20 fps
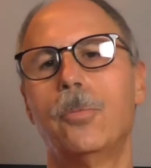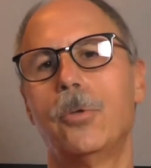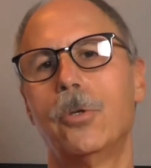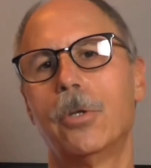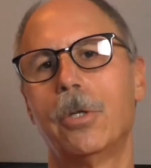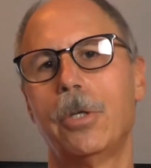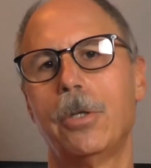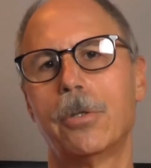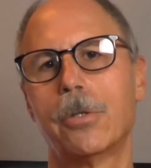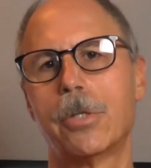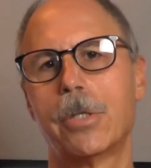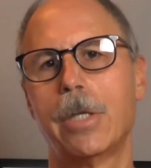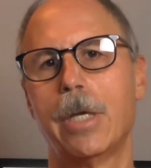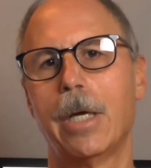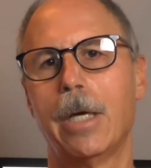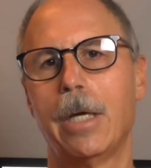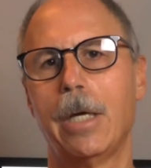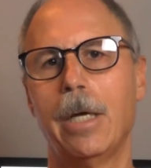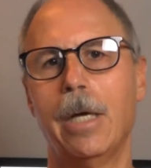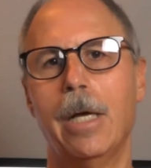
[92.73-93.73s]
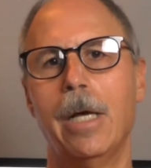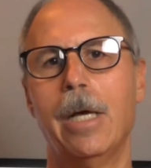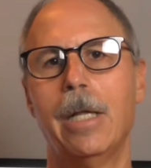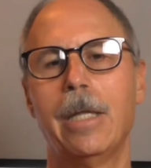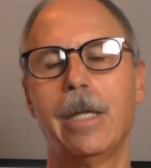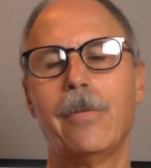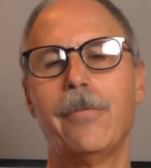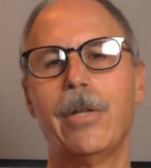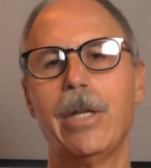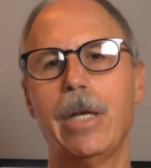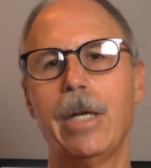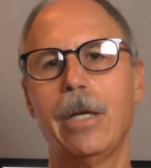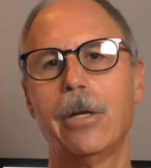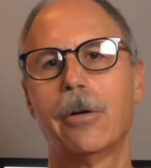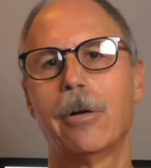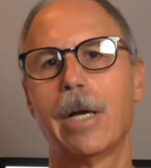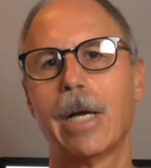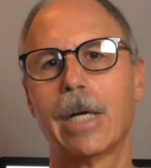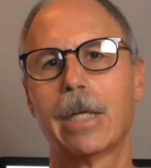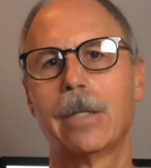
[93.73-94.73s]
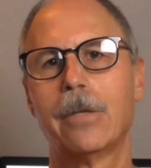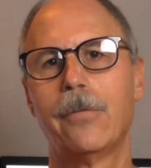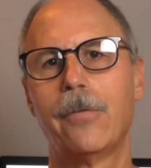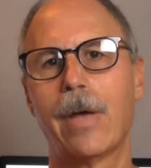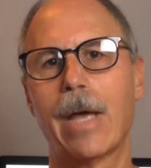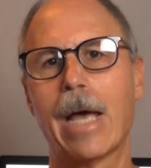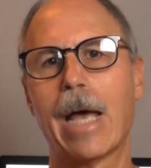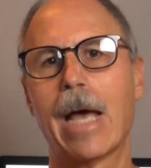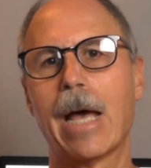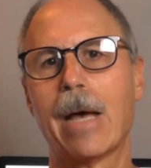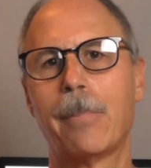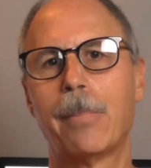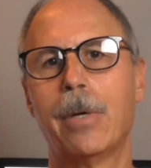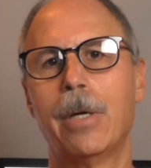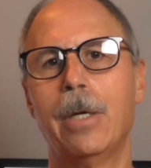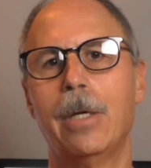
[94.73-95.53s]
during your stay. They have an interactive app